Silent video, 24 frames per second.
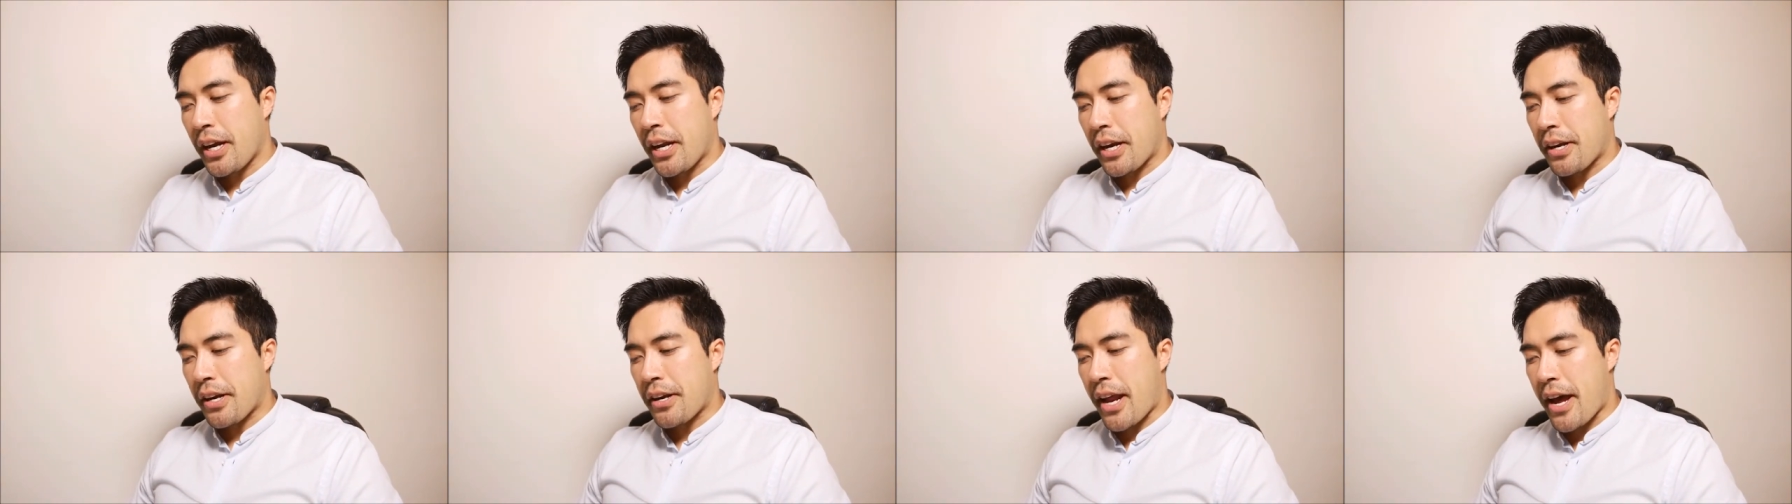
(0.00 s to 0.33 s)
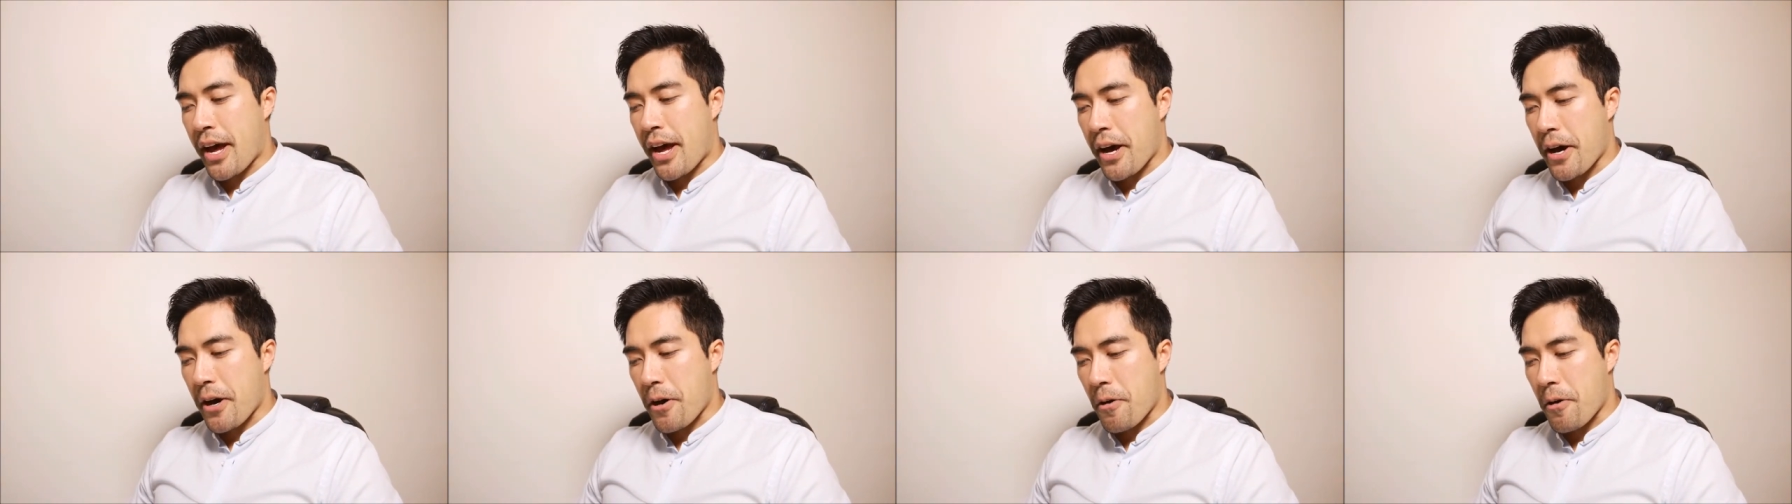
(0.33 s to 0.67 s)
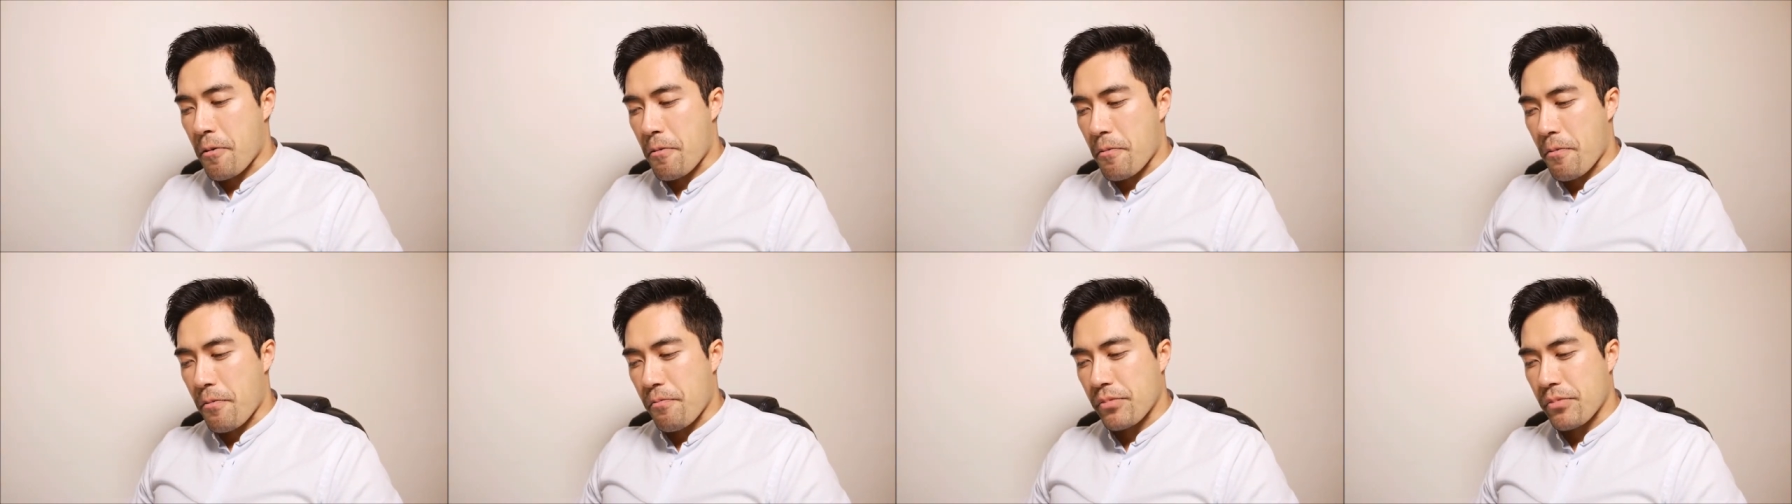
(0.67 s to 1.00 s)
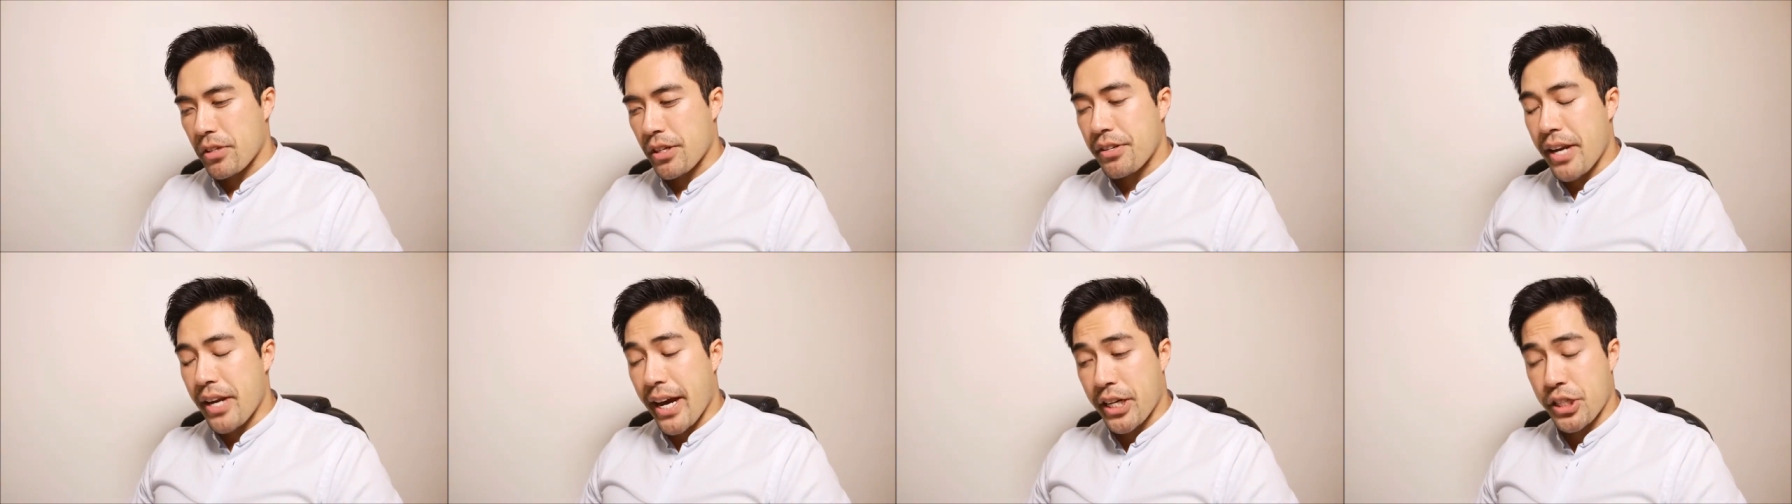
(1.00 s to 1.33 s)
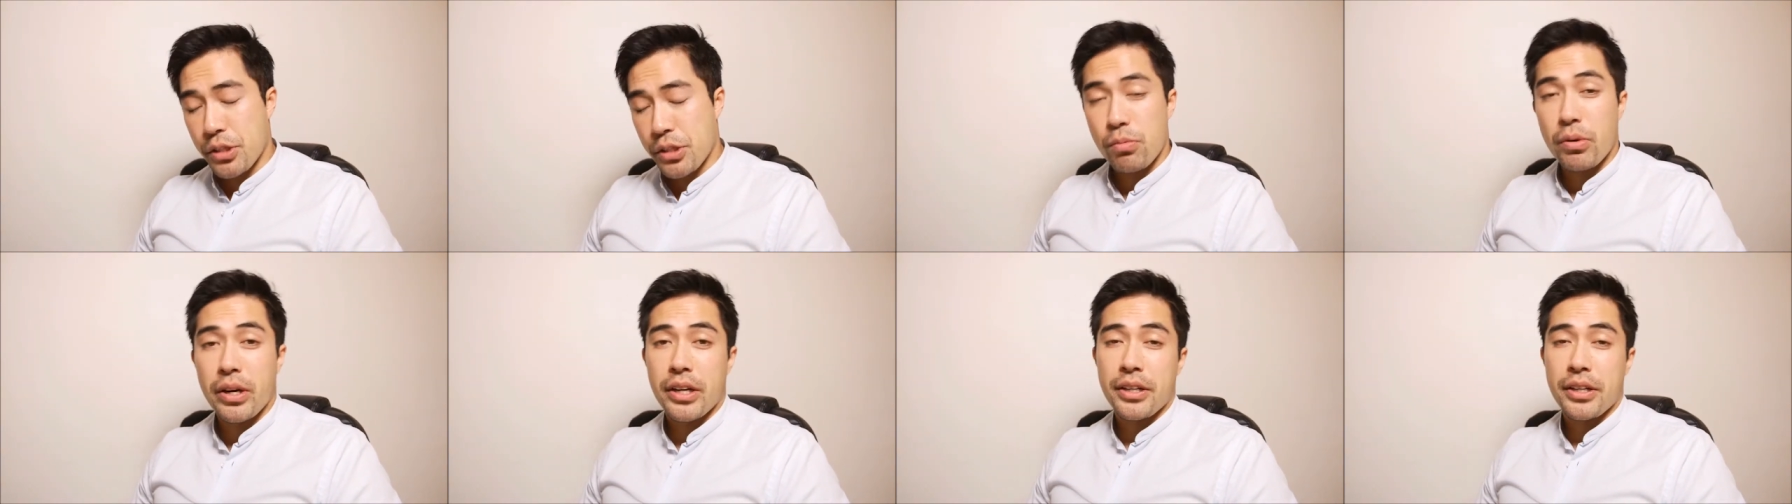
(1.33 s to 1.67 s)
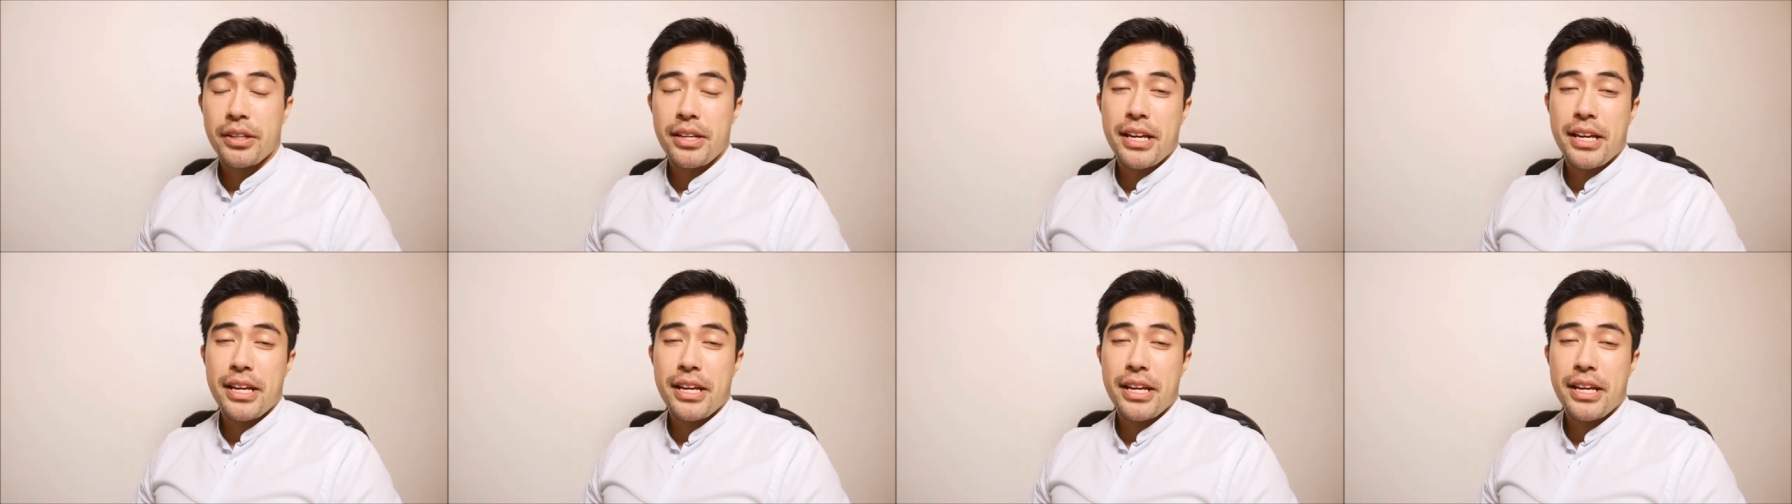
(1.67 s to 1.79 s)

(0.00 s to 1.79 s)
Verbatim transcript: Now, the next one